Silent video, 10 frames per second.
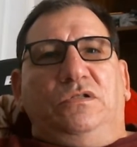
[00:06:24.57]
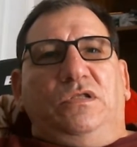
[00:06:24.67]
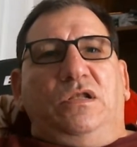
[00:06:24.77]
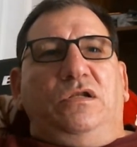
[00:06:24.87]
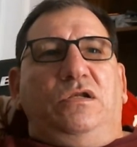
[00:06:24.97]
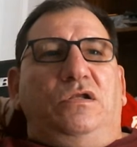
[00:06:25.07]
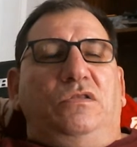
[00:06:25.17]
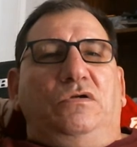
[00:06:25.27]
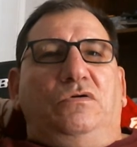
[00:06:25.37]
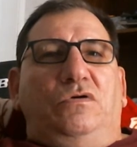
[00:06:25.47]
than
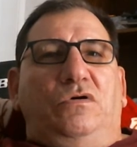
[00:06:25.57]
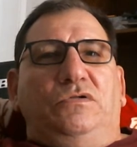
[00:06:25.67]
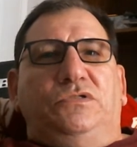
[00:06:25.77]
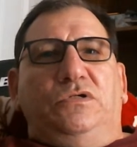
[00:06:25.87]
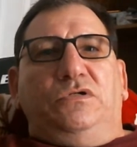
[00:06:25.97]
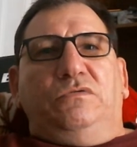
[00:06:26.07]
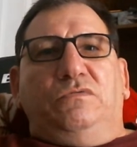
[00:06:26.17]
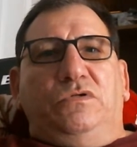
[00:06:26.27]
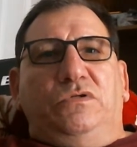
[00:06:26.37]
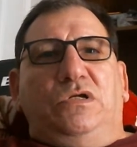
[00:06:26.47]
another card. So you
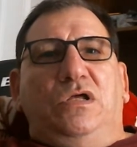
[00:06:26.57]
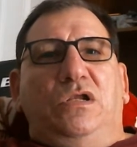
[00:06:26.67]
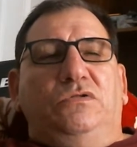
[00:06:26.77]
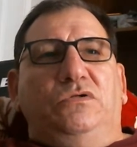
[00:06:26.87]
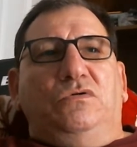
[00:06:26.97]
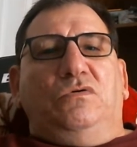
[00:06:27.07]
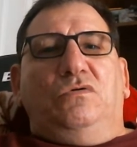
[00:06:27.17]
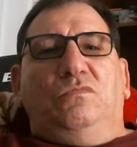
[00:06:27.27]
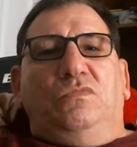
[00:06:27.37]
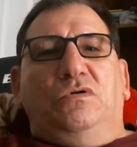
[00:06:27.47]
really got to do your
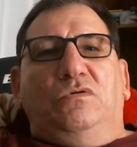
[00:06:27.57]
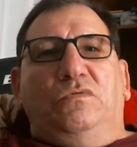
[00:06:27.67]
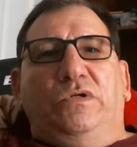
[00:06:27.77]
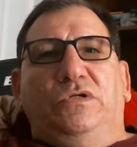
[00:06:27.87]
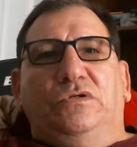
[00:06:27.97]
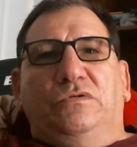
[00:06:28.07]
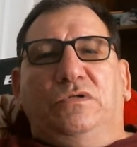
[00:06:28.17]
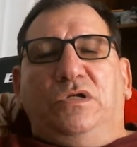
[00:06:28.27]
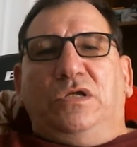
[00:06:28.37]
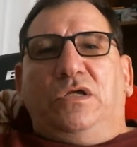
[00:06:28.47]
homework when you're
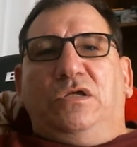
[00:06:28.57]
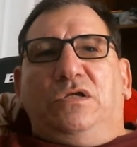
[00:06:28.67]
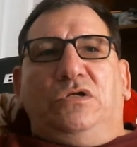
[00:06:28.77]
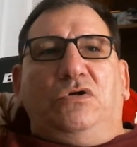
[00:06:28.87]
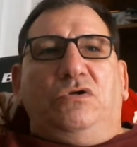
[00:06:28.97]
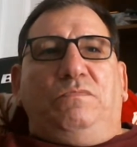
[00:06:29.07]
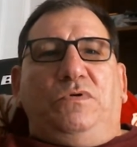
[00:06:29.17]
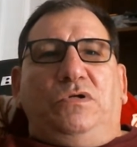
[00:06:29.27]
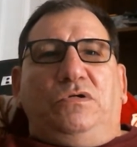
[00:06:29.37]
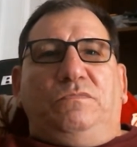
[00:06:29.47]
going to
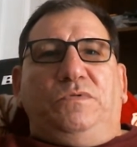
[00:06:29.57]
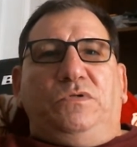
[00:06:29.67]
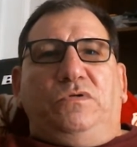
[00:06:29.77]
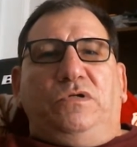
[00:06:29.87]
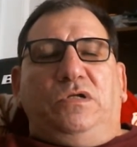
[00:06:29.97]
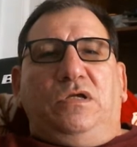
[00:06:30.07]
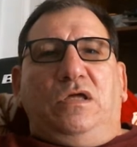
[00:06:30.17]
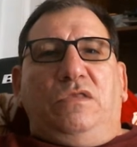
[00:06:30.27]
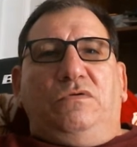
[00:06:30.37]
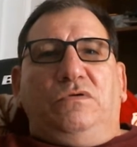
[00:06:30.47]
put a computer
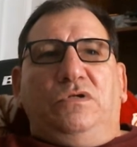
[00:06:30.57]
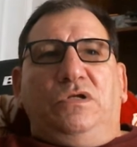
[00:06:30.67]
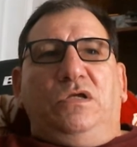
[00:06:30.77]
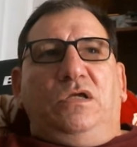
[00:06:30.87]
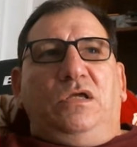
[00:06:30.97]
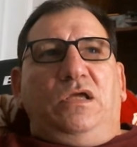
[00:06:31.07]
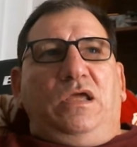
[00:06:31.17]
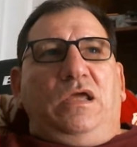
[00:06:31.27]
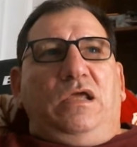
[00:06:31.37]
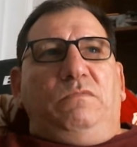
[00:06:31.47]
together.
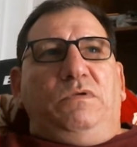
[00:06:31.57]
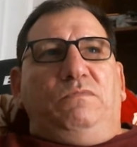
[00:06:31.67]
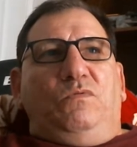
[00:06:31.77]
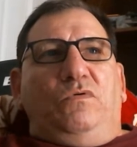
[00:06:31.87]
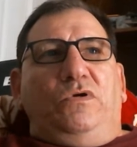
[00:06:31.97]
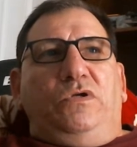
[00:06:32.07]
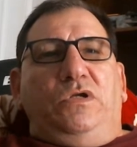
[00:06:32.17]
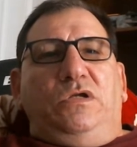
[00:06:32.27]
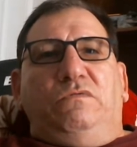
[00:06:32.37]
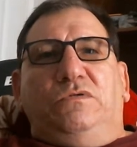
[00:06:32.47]
And before you
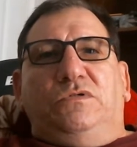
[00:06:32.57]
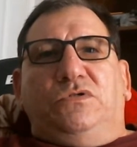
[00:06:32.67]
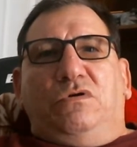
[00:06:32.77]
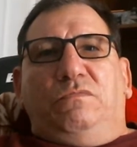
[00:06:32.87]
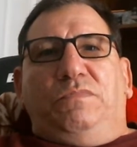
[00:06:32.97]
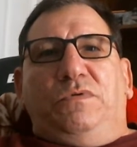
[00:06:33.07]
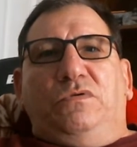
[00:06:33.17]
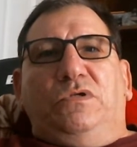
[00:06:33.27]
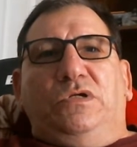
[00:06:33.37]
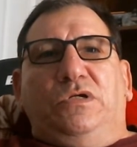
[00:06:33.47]
even start
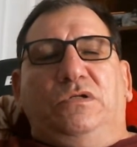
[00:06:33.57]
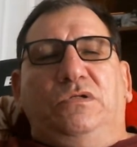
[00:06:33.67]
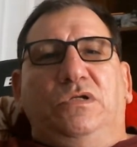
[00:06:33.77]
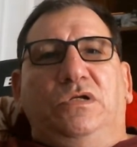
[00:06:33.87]
building it,